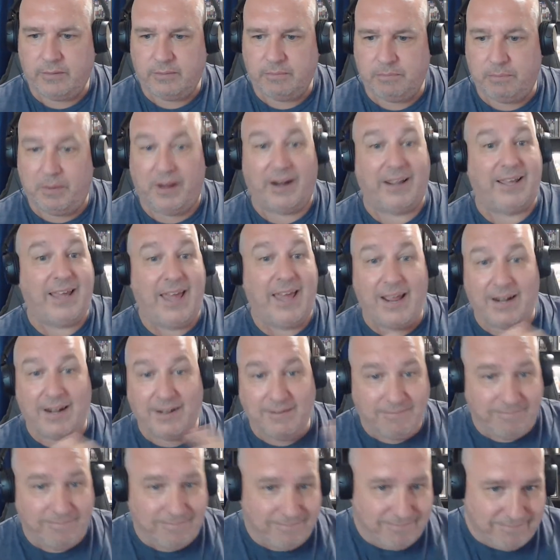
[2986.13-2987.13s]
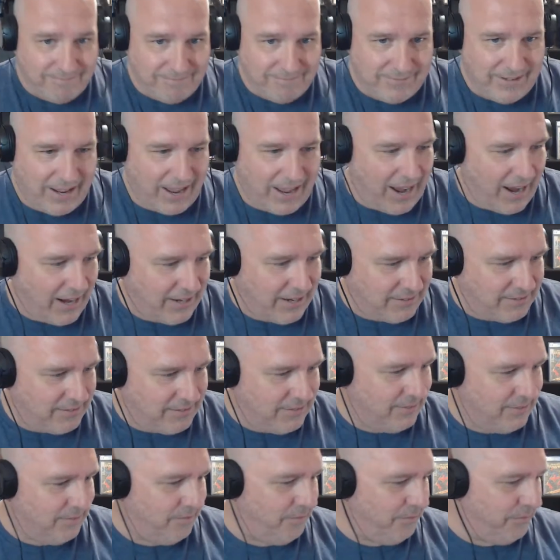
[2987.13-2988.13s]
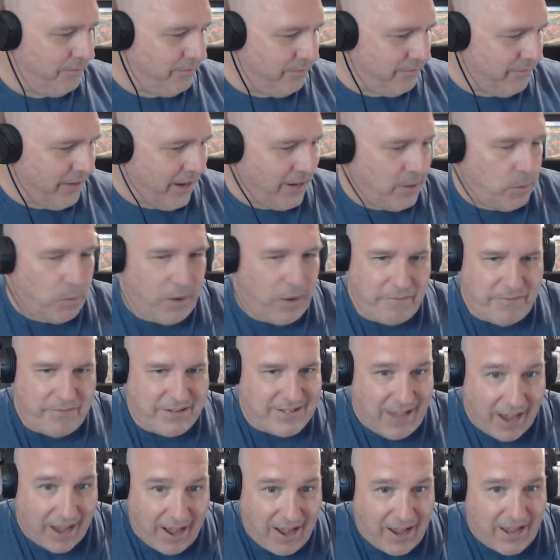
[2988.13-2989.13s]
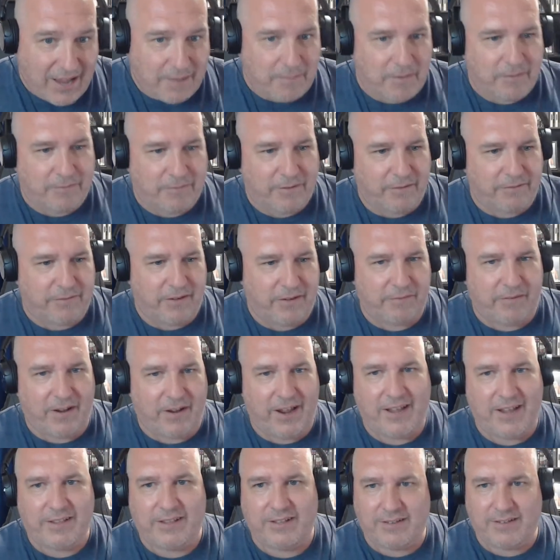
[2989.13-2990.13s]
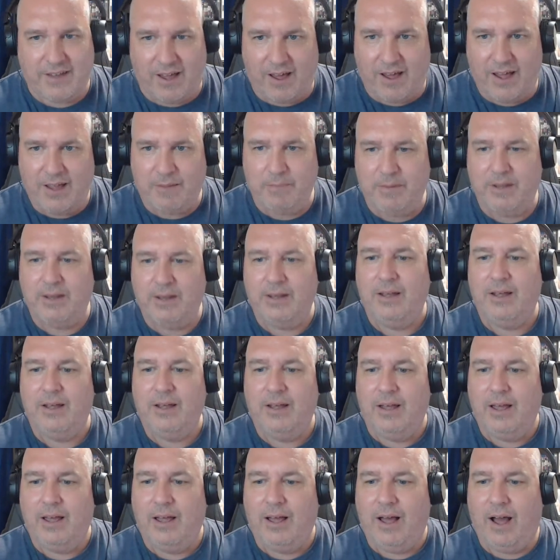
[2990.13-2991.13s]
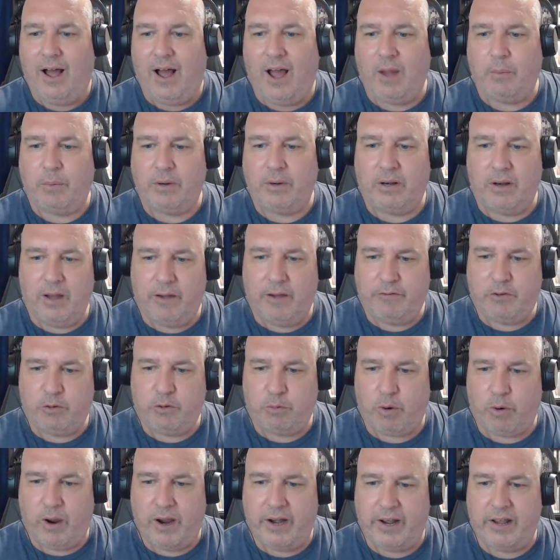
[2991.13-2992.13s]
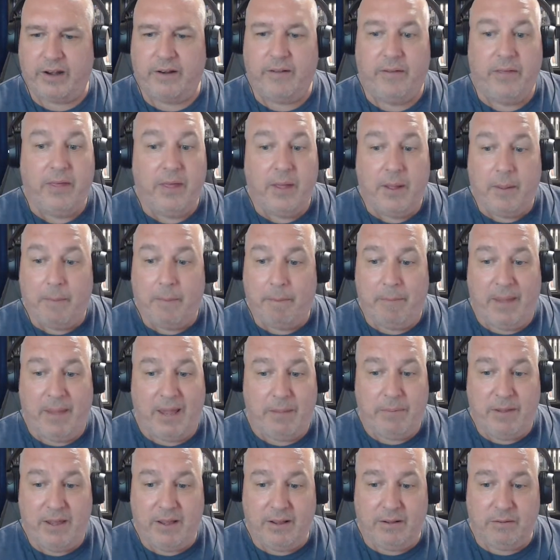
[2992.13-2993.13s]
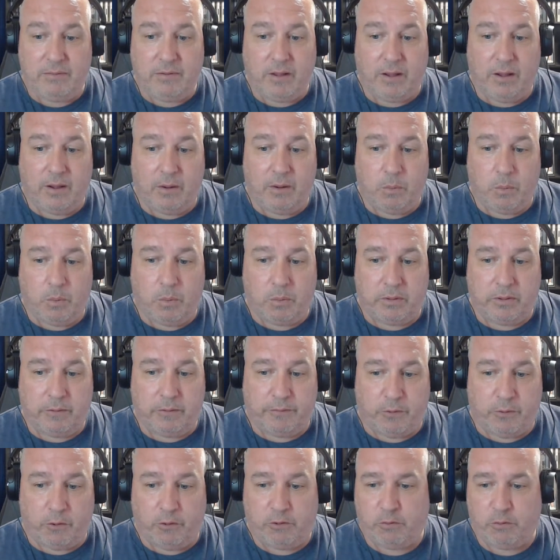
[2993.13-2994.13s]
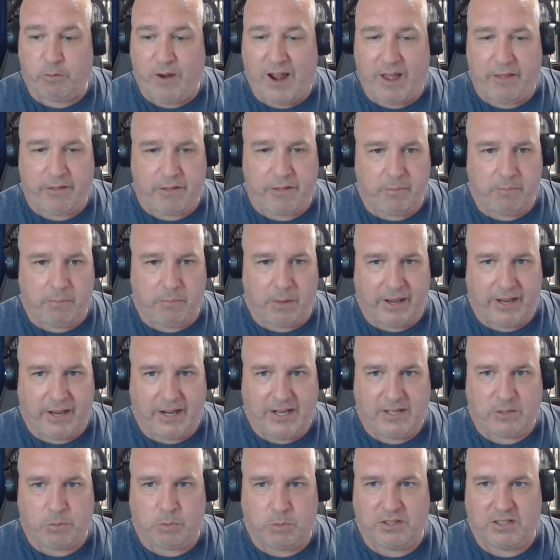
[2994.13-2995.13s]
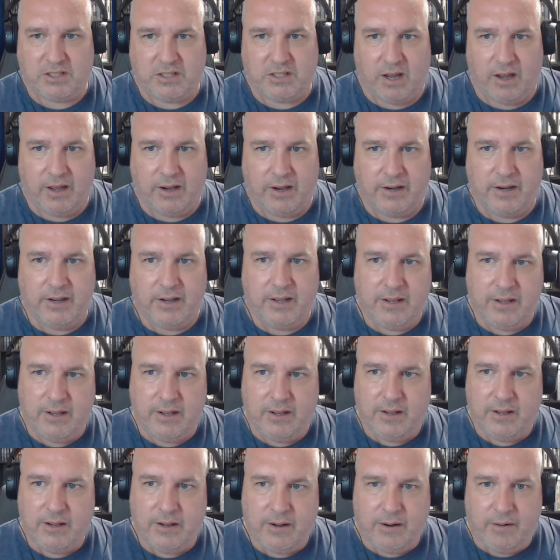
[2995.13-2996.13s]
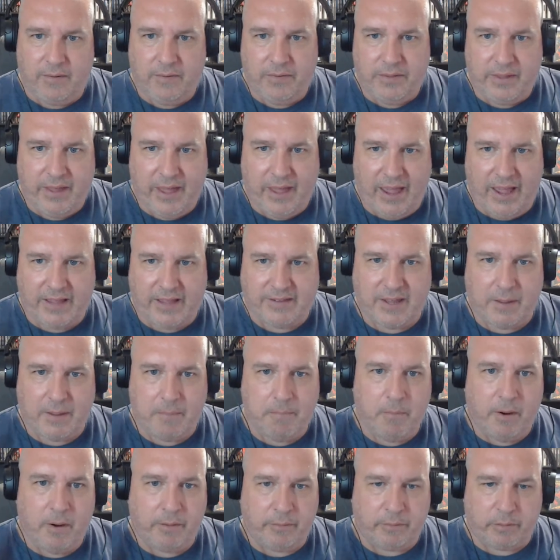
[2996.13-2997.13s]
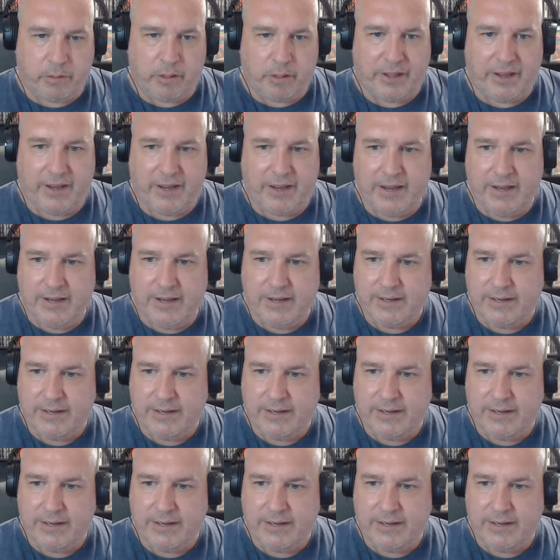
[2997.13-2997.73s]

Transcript: But again, I don't have the time. If I had the time, I would love to write it. Maybe the first Wrath and Blaze was done as a monthly